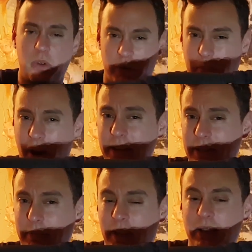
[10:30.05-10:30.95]
when you're buying
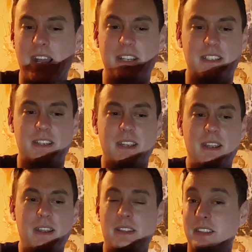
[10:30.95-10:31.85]
something that is
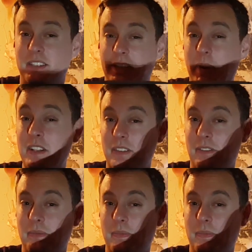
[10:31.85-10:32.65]
this expensive.